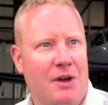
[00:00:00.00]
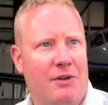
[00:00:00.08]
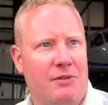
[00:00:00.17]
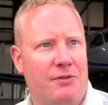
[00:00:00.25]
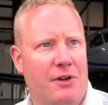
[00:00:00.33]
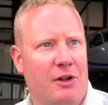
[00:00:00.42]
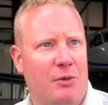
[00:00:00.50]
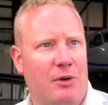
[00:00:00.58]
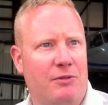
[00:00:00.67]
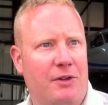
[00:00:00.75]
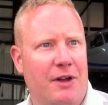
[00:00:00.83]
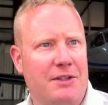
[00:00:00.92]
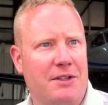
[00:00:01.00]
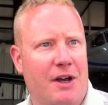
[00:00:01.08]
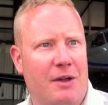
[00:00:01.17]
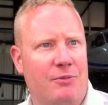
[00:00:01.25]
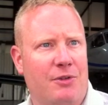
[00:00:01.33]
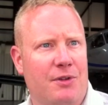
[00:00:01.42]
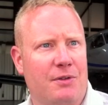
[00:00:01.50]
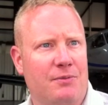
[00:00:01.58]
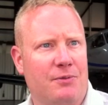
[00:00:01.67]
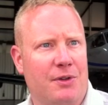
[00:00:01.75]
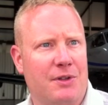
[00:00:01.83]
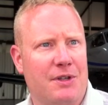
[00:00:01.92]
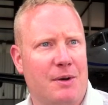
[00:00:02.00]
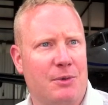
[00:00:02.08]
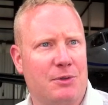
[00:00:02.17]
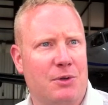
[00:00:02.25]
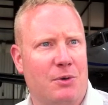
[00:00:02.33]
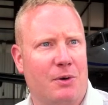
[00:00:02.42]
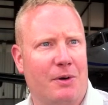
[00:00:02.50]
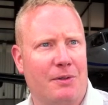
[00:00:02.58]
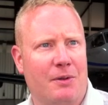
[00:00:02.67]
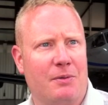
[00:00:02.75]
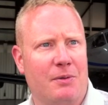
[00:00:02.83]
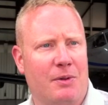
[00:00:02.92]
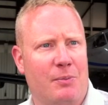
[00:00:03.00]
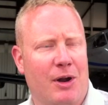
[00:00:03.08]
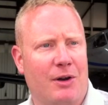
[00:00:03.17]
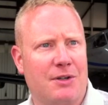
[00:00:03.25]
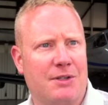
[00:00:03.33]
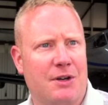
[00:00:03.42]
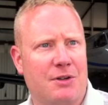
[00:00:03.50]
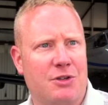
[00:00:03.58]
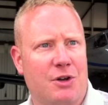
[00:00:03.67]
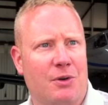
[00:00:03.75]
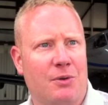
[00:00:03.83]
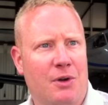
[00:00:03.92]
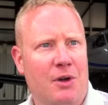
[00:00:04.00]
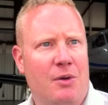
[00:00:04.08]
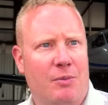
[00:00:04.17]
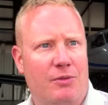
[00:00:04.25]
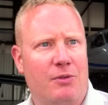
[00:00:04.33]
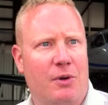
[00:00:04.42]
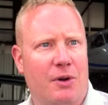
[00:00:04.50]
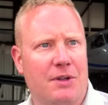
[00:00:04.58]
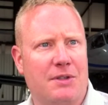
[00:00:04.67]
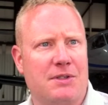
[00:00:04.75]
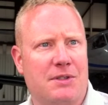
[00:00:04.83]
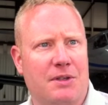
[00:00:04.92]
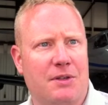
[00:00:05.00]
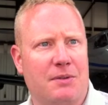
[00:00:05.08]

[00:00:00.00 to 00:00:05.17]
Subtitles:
of available flight time for the demo tour in the Paris Air Show before it needs